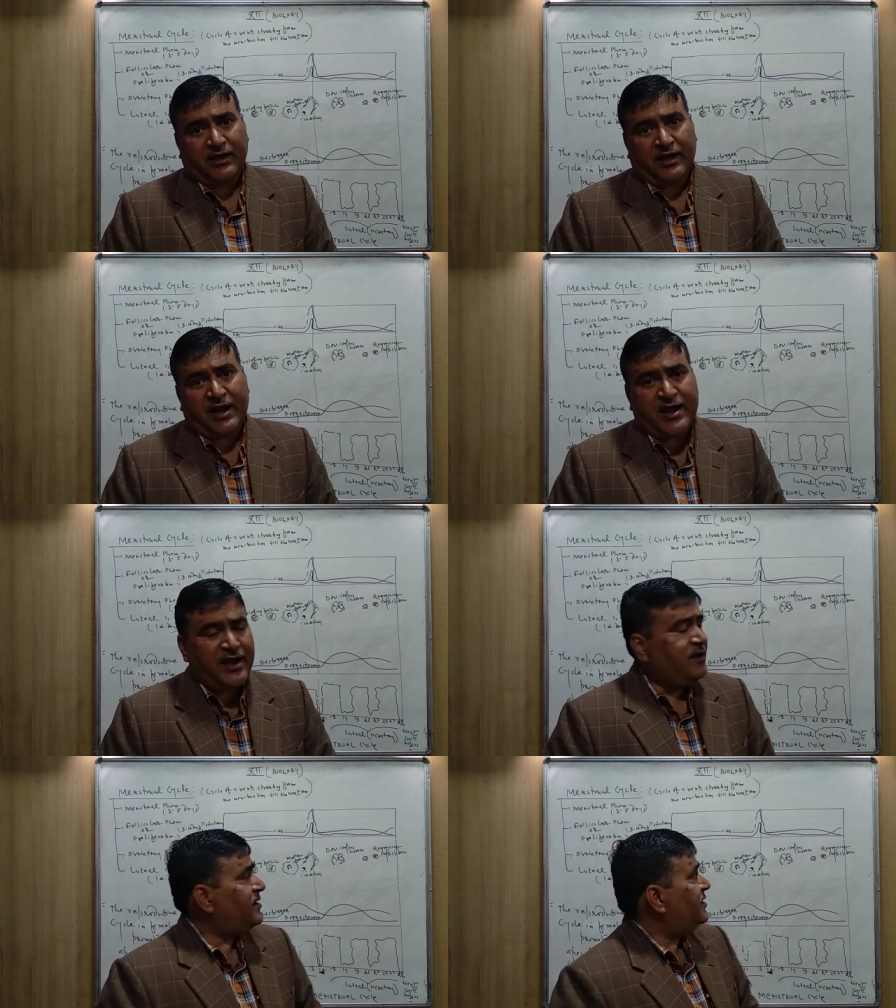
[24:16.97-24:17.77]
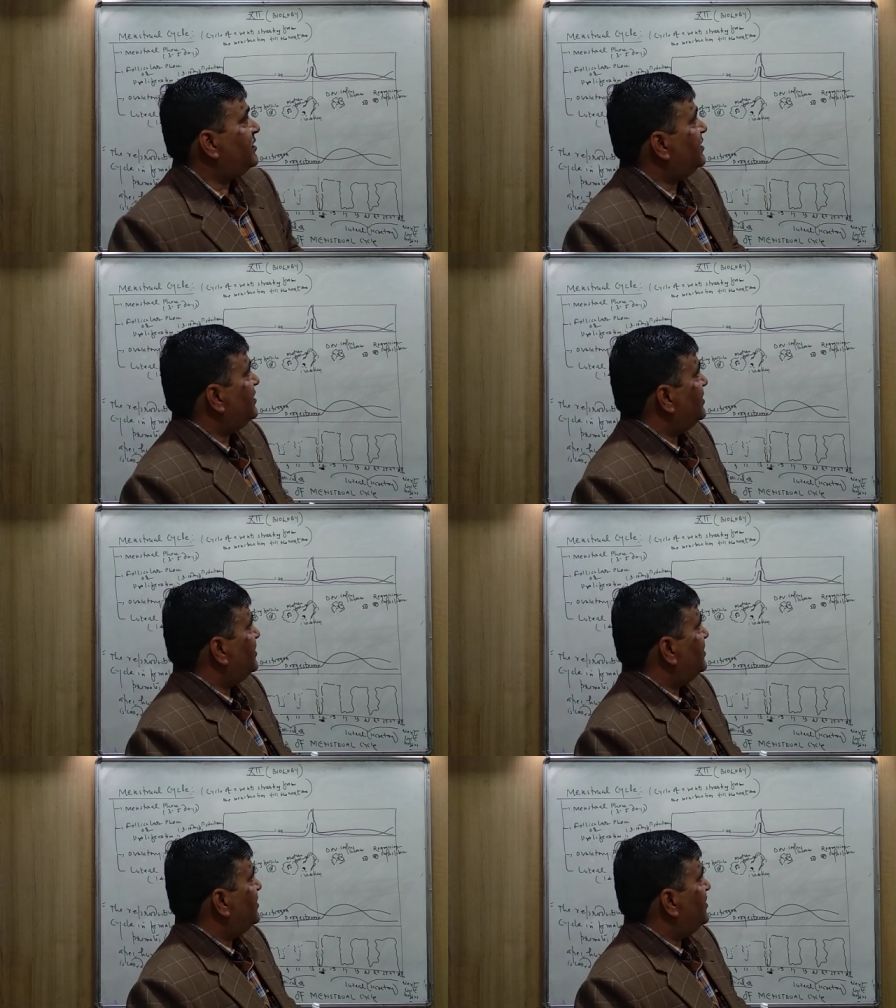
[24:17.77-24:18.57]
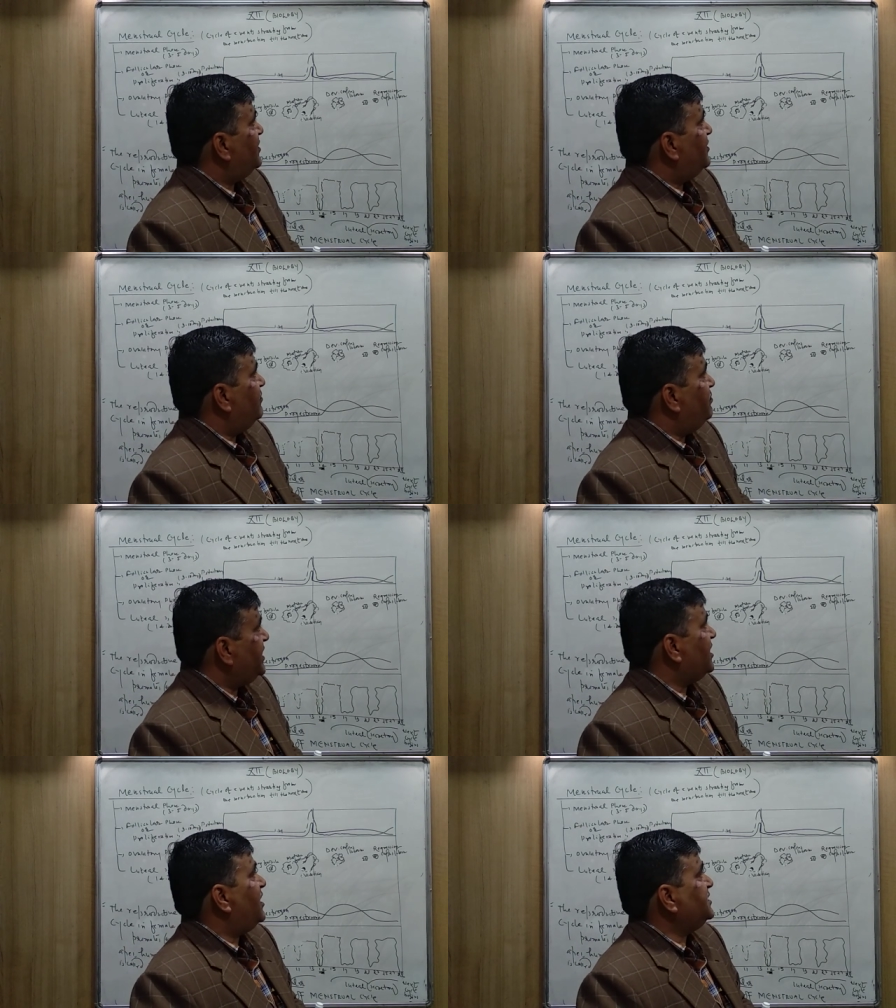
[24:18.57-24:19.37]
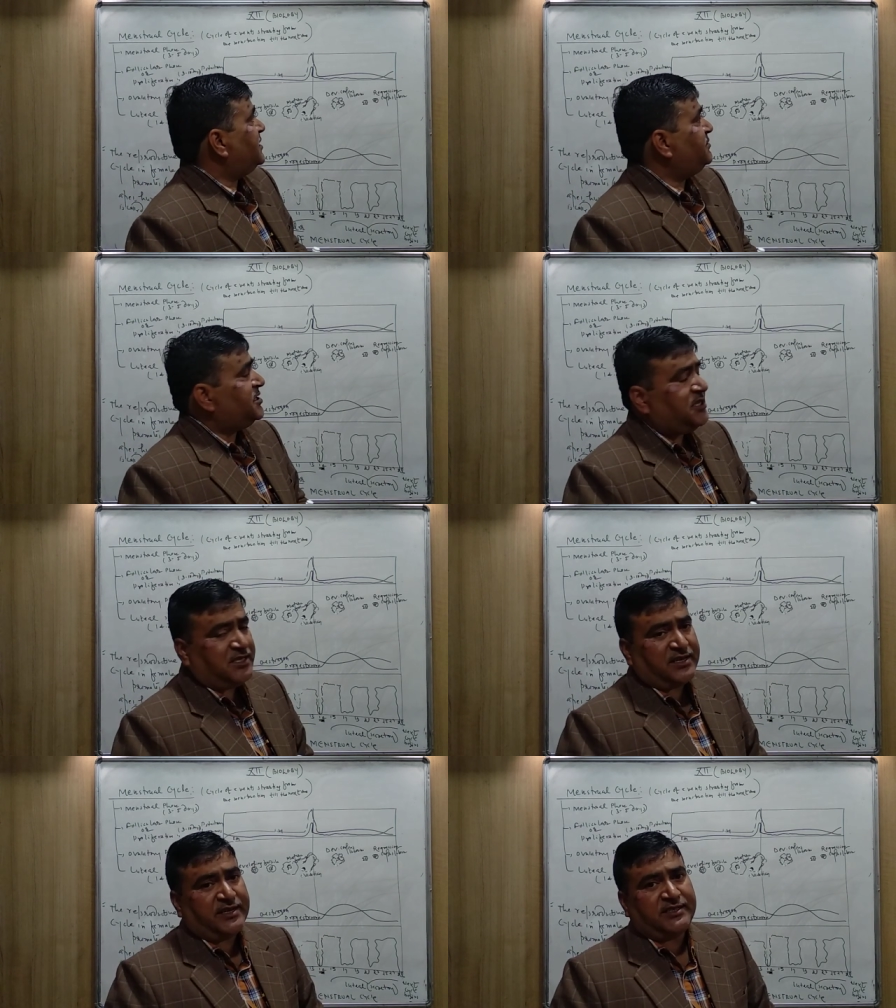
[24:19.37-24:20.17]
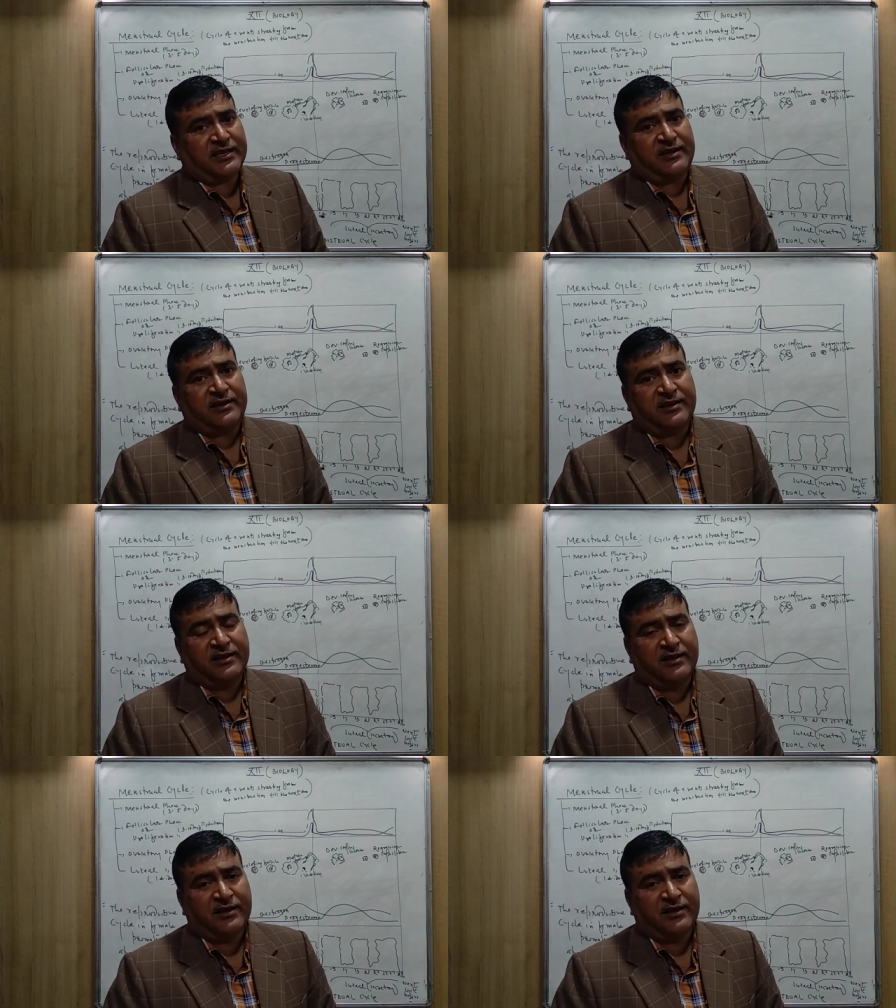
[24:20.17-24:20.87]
and because of the degeneration,